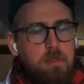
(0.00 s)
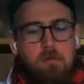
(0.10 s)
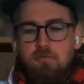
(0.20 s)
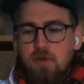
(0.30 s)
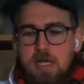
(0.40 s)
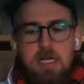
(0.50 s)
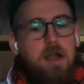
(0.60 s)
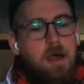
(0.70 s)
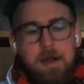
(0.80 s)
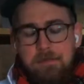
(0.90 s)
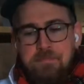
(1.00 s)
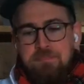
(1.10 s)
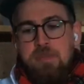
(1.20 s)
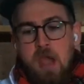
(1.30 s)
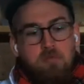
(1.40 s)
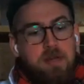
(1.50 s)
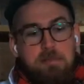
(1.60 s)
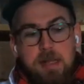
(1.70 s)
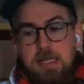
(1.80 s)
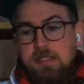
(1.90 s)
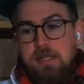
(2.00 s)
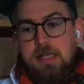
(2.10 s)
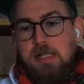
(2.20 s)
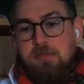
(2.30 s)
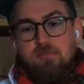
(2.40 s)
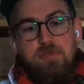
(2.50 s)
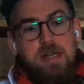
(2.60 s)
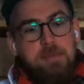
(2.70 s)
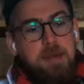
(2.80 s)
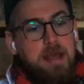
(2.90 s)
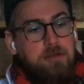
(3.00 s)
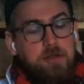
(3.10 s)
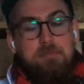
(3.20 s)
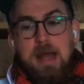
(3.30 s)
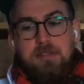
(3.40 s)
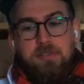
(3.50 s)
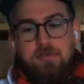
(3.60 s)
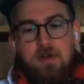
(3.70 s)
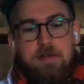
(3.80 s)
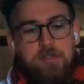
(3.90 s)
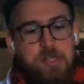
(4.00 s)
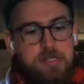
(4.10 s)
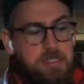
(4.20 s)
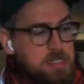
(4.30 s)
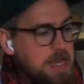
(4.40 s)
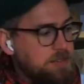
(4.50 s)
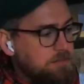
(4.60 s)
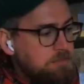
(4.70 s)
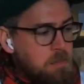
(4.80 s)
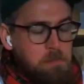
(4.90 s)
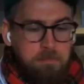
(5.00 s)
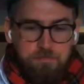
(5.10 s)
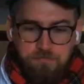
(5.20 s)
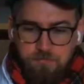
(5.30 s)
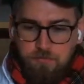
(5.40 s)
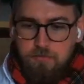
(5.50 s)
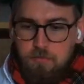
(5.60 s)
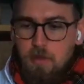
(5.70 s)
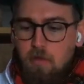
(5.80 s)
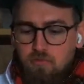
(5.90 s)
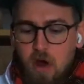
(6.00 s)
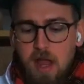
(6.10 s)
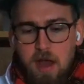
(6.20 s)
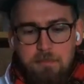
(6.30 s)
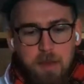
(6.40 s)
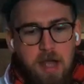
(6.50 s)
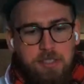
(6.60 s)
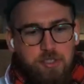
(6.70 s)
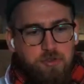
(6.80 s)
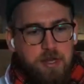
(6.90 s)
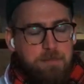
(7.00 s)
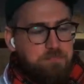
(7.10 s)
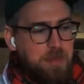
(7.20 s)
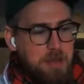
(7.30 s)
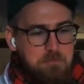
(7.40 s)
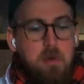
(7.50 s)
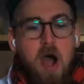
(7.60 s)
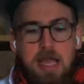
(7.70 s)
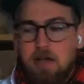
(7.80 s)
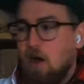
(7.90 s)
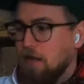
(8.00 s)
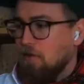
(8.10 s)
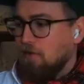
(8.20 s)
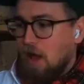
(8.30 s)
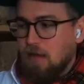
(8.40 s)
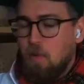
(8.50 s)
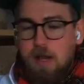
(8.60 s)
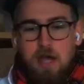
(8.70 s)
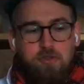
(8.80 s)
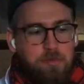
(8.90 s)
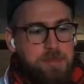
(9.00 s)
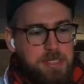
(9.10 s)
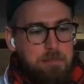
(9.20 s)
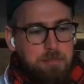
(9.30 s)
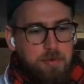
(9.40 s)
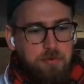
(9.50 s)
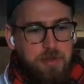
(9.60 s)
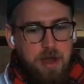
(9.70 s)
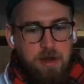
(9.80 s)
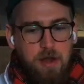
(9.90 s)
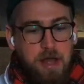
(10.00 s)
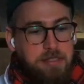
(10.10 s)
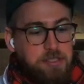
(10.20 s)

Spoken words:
Really, I really mean this. I think that's a really good batch of five cheeses. That's right up my street and my kind of like 100% board that I like.